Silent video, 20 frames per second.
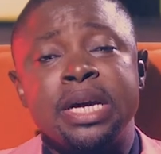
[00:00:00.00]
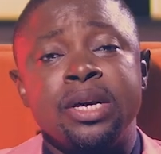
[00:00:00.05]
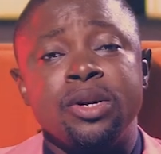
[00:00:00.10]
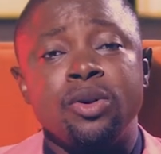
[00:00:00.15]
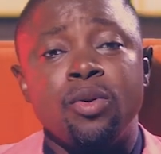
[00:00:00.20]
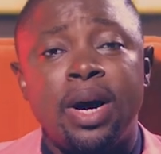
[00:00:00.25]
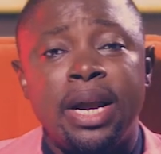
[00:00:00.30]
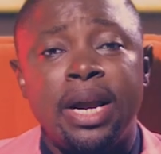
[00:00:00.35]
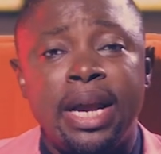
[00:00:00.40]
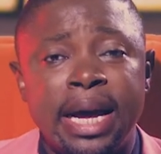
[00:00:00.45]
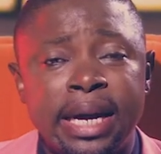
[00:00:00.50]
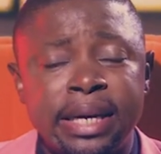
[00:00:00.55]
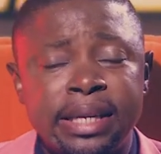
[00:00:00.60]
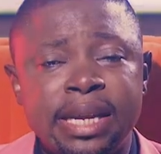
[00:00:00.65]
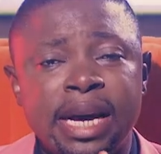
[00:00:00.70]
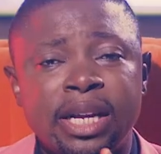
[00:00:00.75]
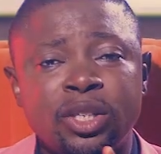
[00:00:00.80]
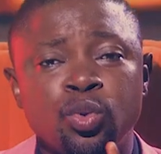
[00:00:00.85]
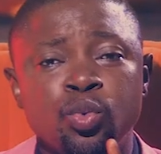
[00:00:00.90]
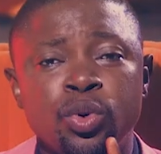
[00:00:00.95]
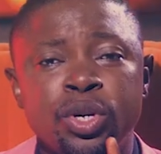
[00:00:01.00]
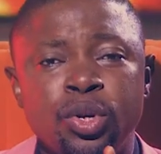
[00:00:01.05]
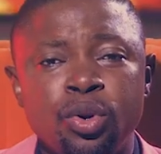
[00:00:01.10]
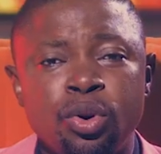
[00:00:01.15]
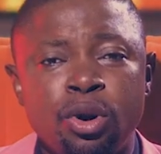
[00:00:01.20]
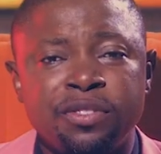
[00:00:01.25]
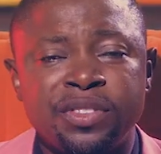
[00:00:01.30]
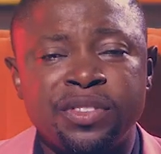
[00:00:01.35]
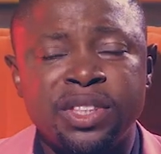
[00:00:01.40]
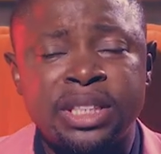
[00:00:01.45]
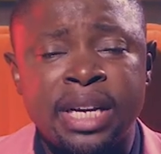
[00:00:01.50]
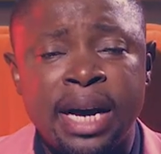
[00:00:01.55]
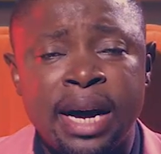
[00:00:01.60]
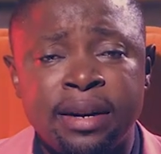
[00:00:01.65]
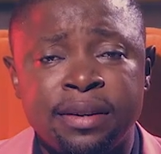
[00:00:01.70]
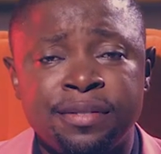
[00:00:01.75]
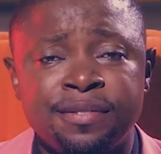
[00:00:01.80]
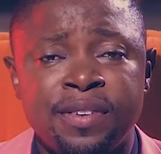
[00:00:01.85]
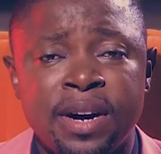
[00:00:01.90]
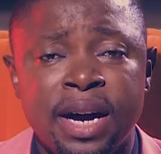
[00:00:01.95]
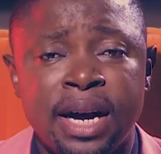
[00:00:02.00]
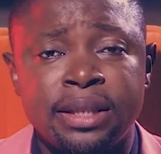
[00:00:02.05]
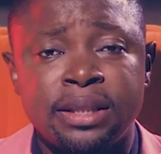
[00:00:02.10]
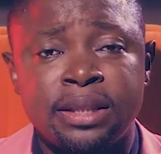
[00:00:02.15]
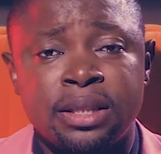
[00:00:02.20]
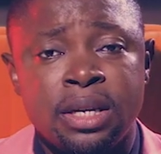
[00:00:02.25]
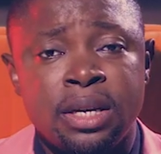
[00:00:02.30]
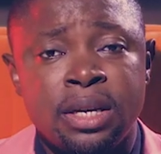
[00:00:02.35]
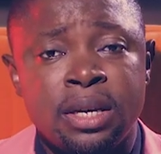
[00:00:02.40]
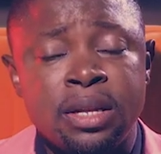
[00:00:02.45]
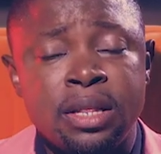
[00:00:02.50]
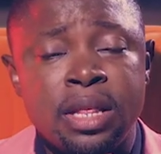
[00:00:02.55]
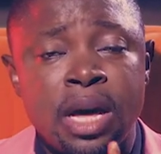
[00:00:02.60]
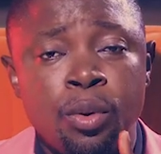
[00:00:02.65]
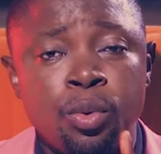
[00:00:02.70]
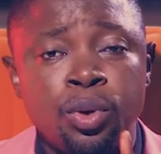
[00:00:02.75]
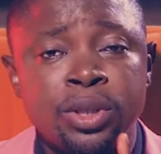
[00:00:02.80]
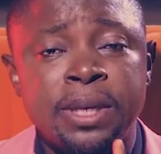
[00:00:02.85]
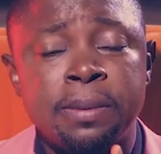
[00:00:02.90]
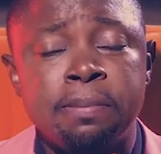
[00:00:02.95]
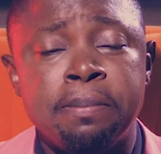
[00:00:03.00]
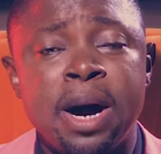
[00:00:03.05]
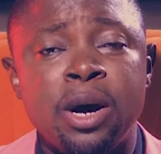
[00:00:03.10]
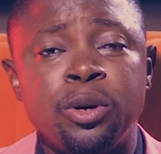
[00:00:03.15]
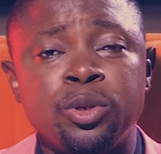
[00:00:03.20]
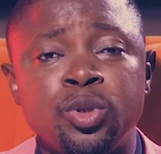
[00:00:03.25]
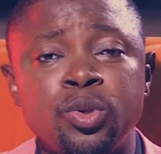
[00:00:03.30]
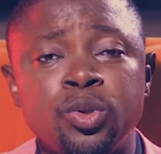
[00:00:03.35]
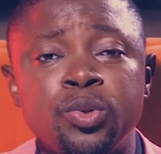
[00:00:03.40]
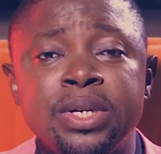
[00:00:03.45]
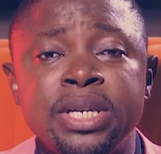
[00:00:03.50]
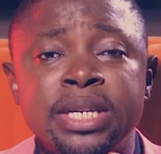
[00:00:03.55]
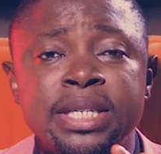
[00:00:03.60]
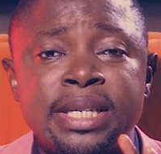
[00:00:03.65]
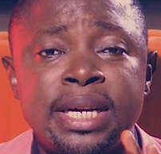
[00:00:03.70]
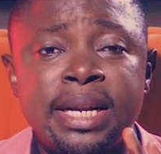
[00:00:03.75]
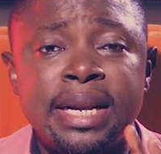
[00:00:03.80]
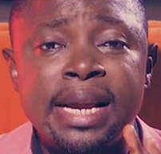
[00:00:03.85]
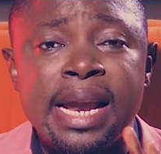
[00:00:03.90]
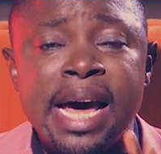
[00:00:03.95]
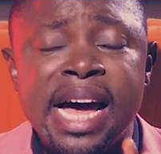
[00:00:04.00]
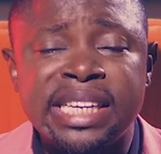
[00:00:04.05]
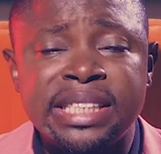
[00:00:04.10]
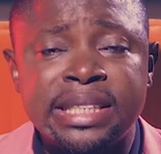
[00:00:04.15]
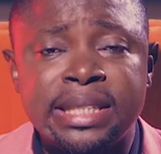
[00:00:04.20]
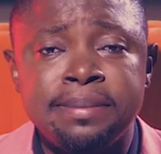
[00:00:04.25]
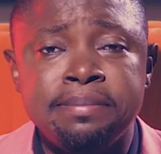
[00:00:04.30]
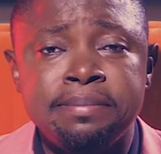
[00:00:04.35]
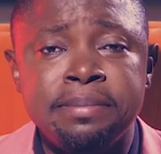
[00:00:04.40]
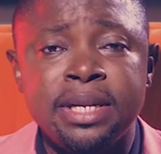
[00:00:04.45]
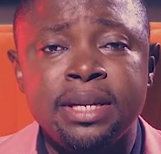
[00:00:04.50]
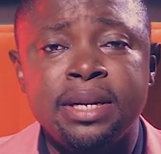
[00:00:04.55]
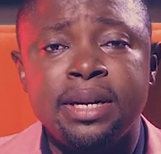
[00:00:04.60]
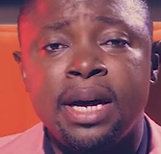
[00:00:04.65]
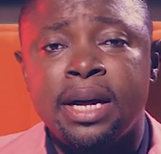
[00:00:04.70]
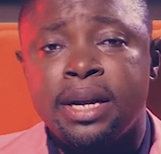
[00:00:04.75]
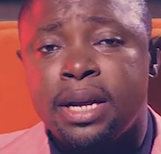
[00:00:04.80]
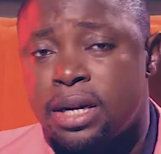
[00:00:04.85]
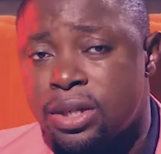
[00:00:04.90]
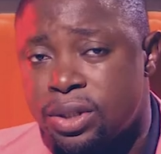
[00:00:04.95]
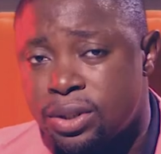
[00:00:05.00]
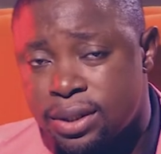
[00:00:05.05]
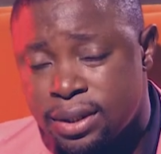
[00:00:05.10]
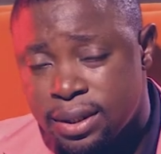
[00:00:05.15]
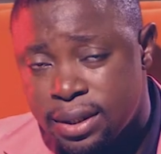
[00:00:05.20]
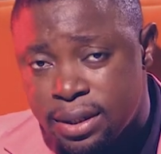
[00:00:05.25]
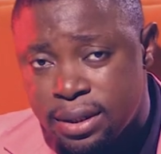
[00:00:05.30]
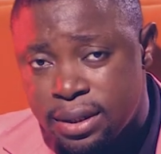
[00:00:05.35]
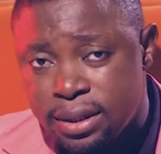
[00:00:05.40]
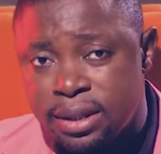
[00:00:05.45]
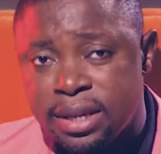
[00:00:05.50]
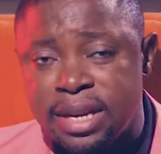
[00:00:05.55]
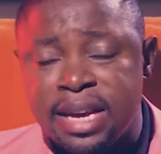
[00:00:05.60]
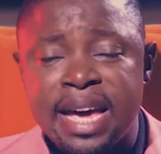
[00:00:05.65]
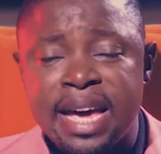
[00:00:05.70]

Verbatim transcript: You are like that widow of Zarephath that was about to eat her last meal and her son,